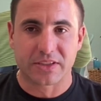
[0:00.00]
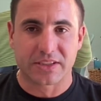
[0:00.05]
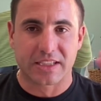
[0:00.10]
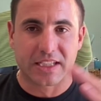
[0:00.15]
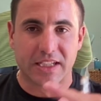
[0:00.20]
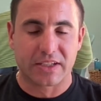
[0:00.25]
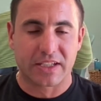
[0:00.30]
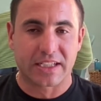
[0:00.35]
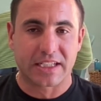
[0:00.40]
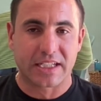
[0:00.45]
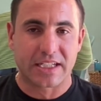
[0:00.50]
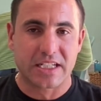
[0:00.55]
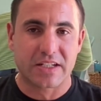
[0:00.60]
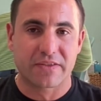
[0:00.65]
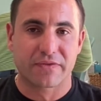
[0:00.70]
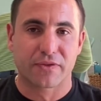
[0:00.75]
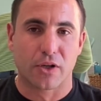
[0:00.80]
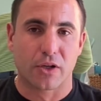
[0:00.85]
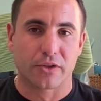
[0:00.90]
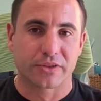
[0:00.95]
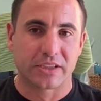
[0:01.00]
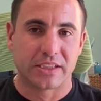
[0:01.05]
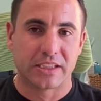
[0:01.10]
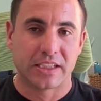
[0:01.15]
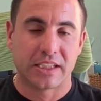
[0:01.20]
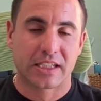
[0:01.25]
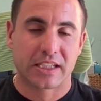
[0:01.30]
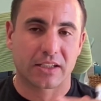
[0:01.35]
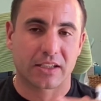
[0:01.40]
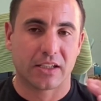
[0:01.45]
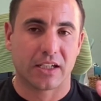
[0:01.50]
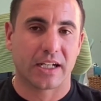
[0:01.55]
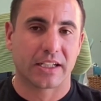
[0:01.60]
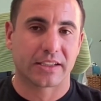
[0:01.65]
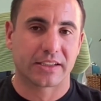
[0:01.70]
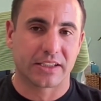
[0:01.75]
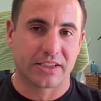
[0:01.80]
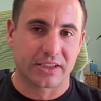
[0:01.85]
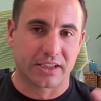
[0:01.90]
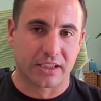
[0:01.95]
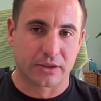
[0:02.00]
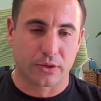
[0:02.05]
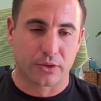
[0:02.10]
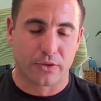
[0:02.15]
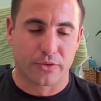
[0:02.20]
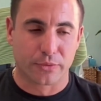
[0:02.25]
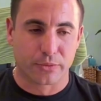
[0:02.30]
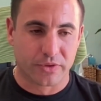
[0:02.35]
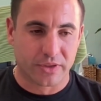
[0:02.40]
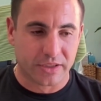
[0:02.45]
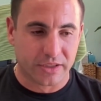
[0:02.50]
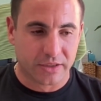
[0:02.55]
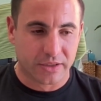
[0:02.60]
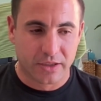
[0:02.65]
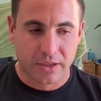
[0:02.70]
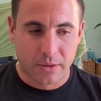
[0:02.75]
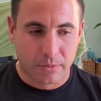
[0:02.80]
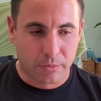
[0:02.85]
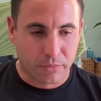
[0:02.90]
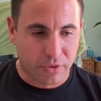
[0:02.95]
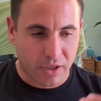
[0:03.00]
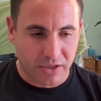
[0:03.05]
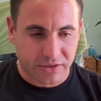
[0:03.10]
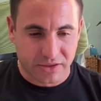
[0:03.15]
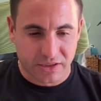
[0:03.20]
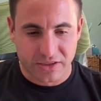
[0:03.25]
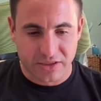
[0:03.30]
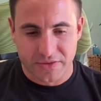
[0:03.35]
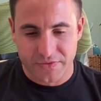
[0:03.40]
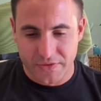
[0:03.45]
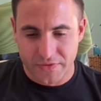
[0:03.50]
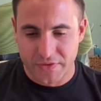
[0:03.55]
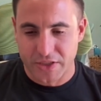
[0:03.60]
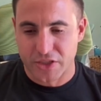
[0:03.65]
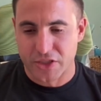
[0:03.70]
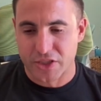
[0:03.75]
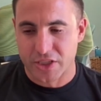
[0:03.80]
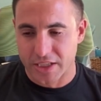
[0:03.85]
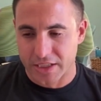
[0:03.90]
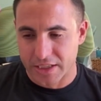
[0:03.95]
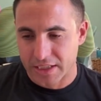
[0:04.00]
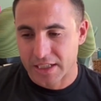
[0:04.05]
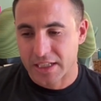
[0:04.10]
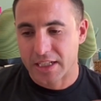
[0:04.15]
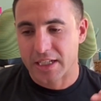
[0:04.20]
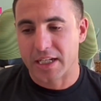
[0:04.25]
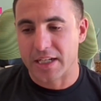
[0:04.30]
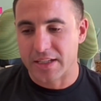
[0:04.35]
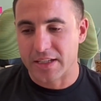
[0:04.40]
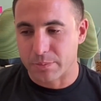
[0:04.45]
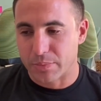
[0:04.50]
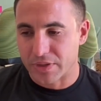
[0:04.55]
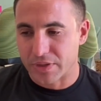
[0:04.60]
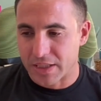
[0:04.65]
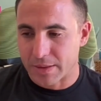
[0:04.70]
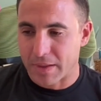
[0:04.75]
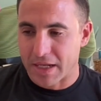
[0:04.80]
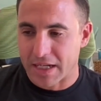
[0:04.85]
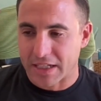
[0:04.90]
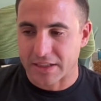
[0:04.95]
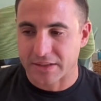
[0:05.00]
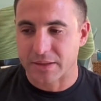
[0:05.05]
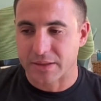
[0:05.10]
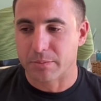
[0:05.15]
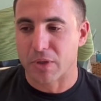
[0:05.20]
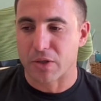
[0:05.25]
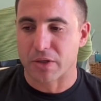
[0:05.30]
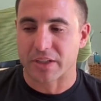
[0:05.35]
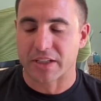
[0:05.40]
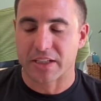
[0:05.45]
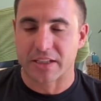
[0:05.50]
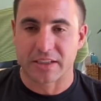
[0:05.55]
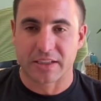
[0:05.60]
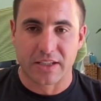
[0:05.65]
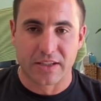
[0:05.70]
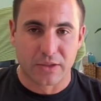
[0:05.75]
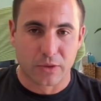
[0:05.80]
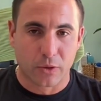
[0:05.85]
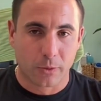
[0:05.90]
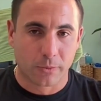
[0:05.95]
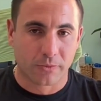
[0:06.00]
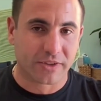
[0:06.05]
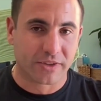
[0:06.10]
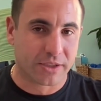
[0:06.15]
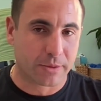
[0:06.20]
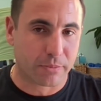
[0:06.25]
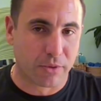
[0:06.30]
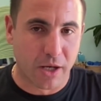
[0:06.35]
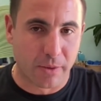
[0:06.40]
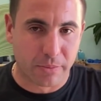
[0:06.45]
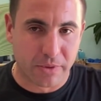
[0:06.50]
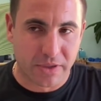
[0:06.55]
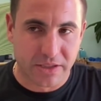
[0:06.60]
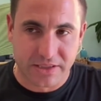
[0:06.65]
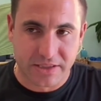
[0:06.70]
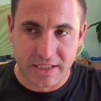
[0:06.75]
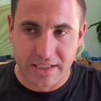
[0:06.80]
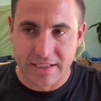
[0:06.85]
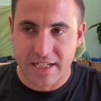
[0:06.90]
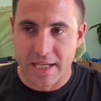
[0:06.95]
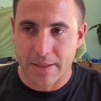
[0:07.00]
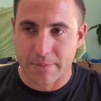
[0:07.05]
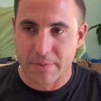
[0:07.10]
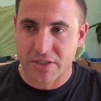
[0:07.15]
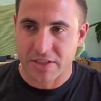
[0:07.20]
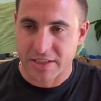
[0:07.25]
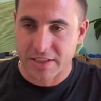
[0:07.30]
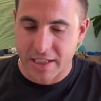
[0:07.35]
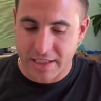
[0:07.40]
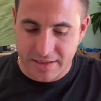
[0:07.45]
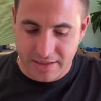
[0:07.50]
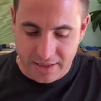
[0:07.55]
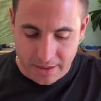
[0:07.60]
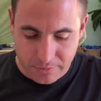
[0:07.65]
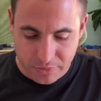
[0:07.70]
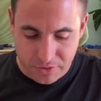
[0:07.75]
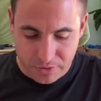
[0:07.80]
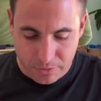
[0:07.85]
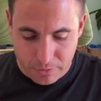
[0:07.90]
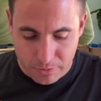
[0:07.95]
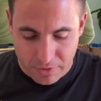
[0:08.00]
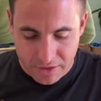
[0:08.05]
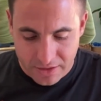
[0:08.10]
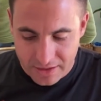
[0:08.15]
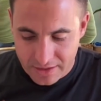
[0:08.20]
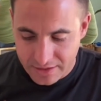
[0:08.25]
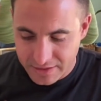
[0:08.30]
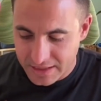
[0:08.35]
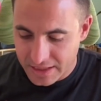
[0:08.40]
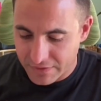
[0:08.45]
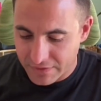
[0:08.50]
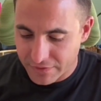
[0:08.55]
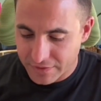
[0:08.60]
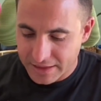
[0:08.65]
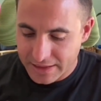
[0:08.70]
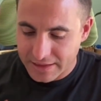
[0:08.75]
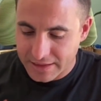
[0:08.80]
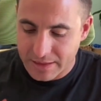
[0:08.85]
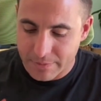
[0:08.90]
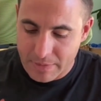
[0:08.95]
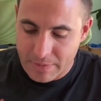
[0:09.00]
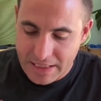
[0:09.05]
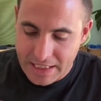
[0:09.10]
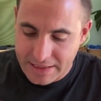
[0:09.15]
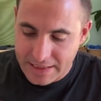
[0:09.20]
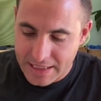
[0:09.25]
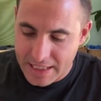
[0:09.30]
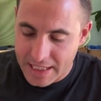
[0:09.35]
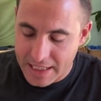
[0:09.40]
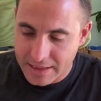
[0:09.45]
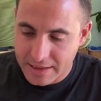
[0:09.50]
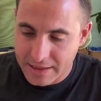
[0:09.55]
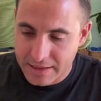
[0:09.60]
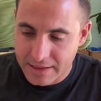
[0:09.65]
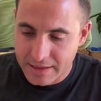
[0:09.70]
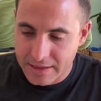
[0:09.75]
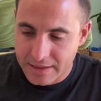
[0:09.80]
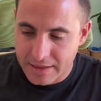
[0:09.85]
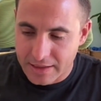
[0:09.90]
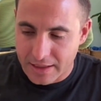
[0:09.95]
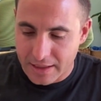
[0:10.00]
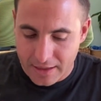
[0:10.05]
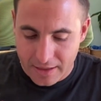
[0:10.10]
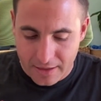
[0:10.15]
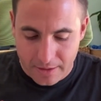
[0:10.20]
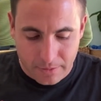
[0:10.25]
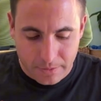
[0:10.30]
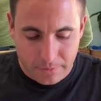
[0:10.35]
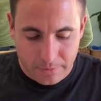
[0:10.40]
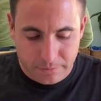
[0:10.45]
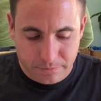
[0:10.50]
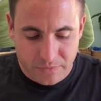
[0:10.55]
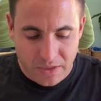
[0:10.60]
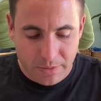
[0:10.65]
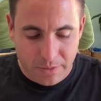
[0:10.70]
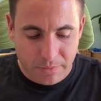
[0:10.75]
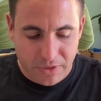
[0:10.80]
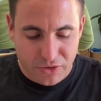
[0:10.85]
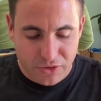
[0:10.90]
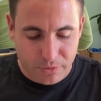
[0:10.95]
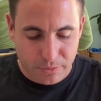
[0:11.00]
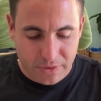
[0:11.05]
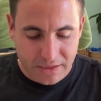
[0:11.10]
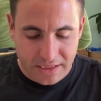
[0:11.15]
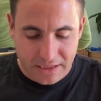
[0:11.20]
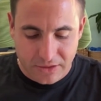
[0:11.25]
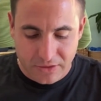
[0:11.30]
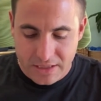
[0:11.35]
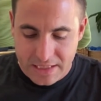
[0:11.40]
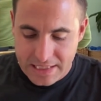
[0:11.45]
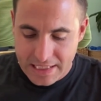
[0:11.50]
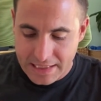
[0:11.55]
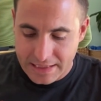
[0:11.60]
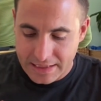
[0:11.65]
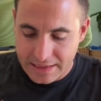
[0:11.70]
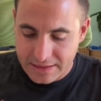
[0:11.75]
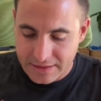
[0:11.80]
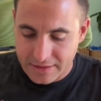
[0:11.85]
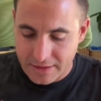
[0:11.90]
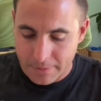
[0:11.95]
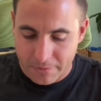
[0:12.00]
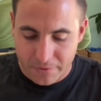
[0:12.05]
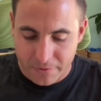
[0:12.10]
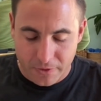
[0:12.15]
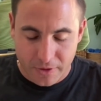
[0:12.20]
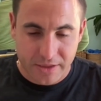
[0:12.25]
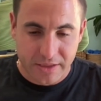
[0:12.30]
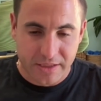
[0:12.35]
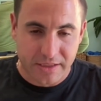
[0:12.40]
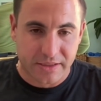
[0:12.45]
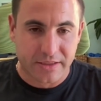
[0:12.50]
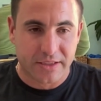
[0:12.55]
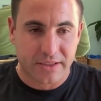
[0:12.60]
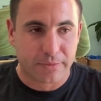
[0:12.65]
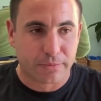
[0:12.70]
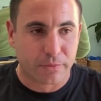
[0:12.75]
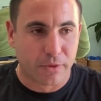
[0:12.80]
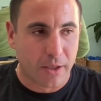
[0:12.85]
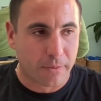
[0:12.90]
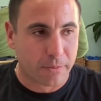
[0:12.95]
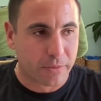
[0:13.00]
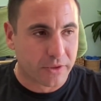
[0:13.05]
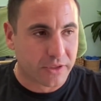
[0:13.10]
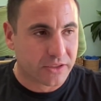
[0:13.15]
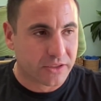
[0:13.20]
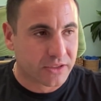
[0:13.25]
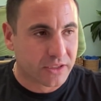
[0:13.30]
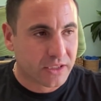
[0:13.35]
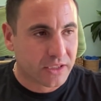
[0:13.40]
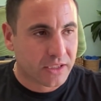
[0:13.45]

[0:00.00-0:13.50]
then you get a defaulted client, then you got to go through the process of eviction and then putting it back on the market, and then hopefully the property is not damaged at that time. So we want to definitely eliminate that um, and make sure we get good tenants up front into these properties.